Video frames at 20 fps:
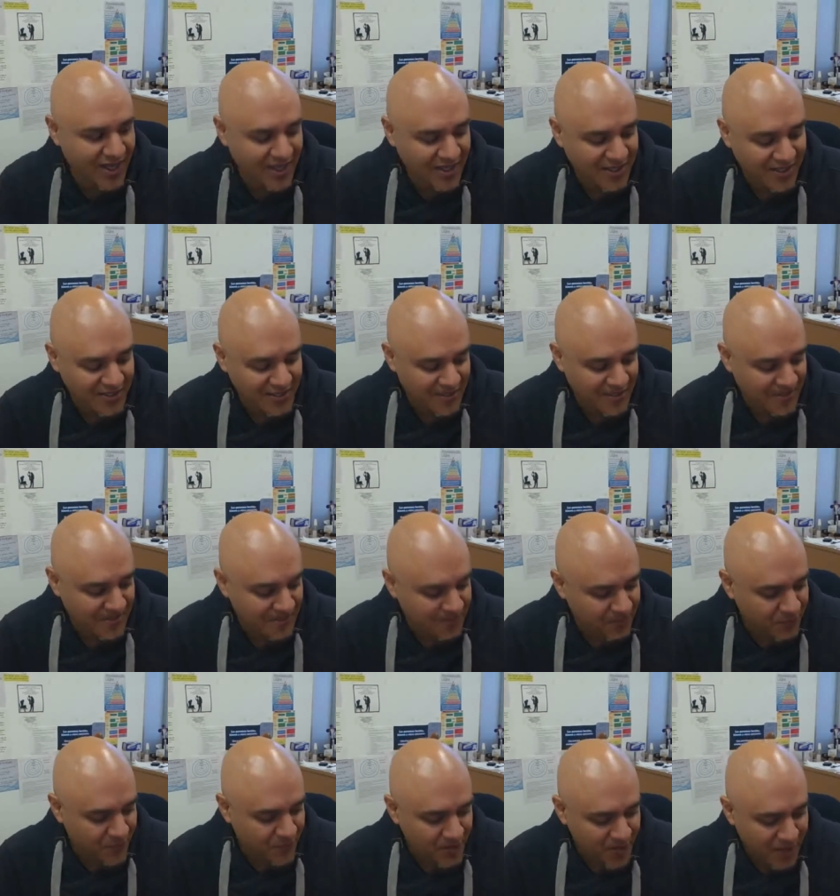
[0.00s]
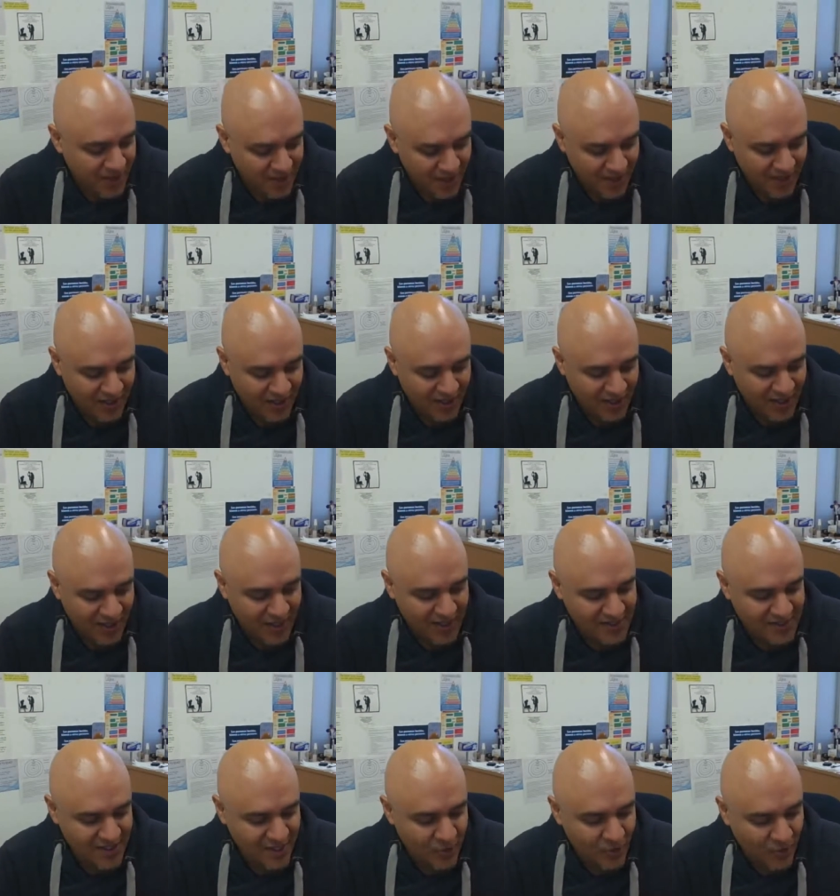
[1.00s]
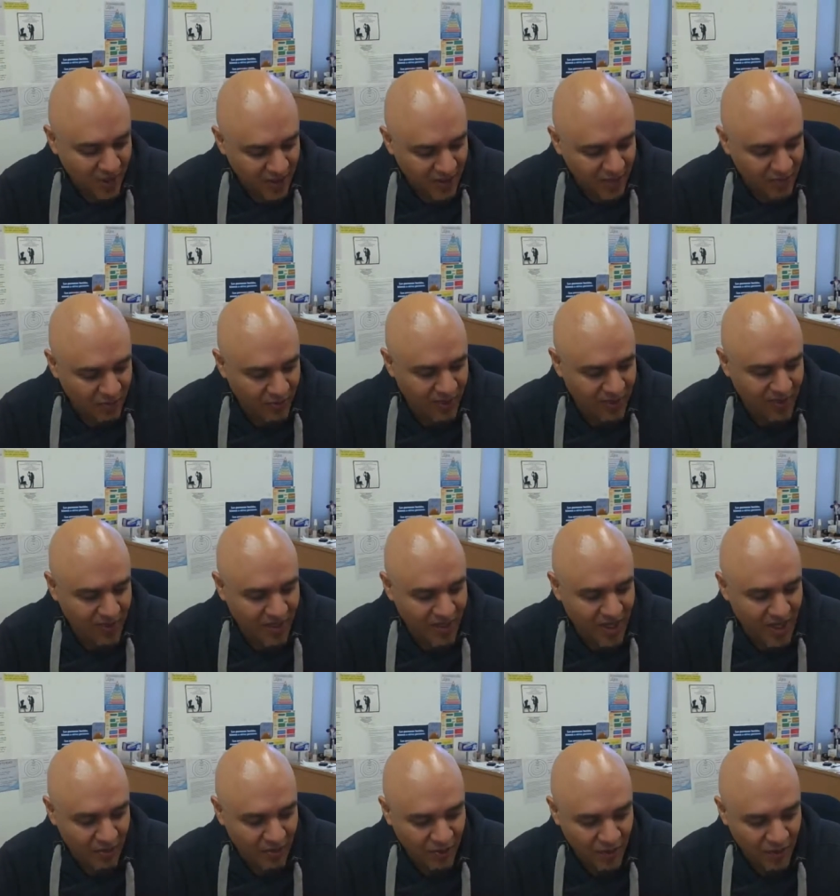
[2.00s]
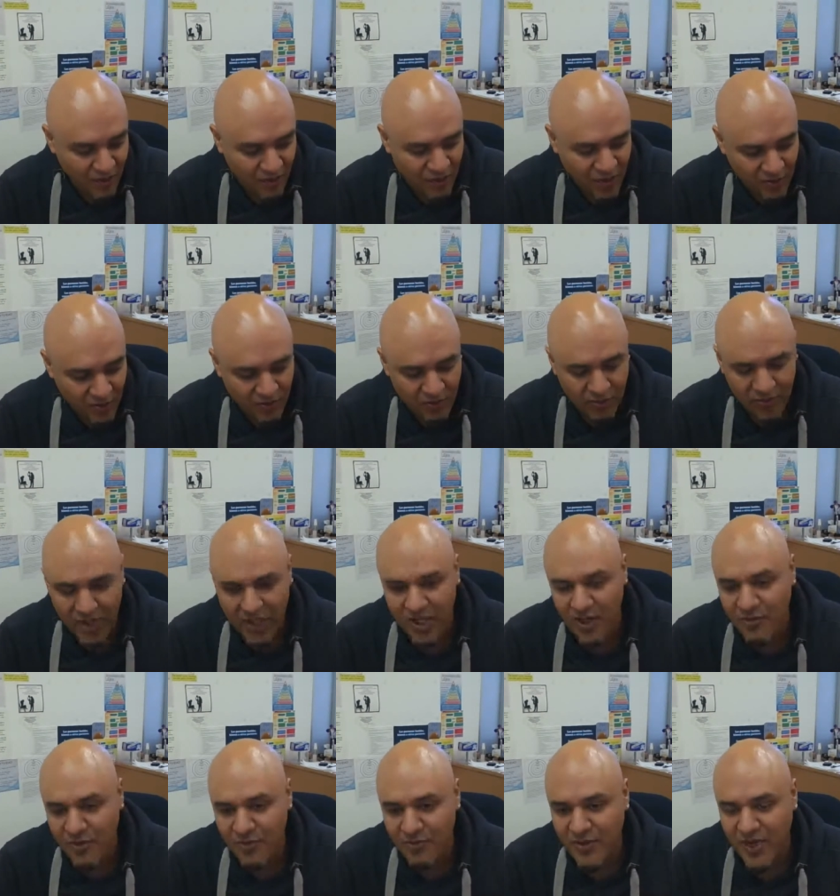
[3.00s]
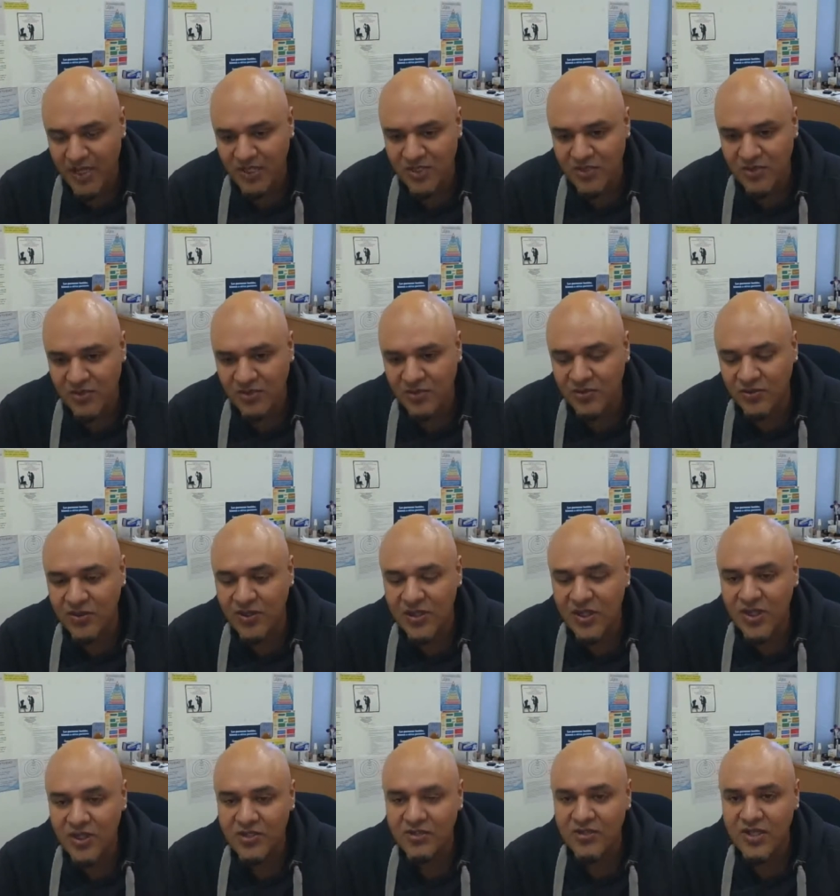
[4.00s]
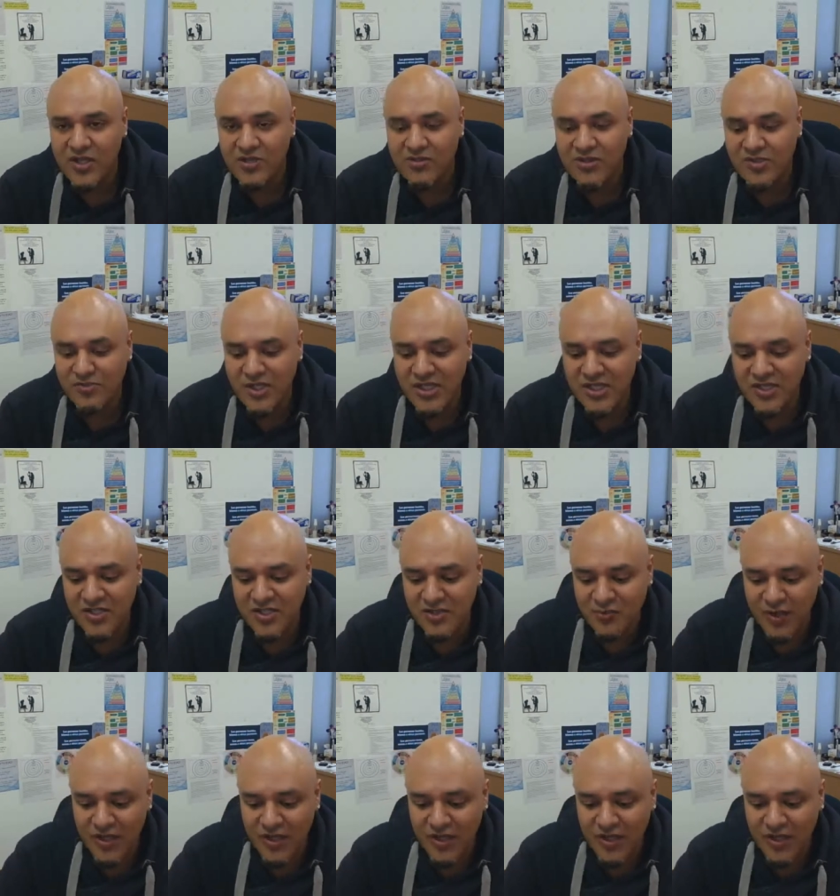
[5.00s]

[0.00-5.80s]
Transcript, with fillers: and um, and, and asking when are we when, when were we coming back to do the transmissions.